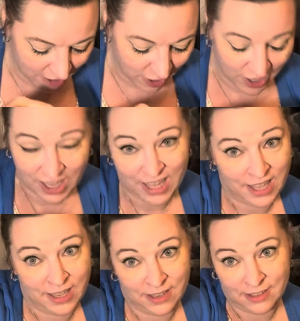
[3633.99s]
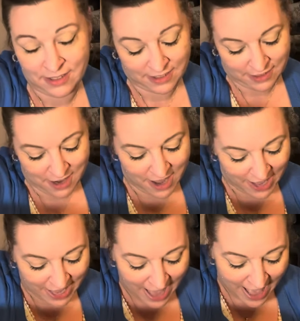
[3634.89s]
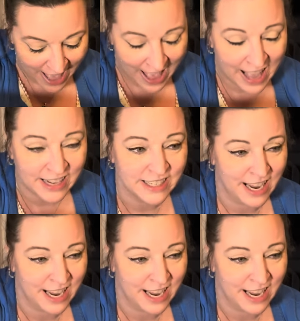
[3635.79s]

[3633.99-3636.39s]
You guys, I had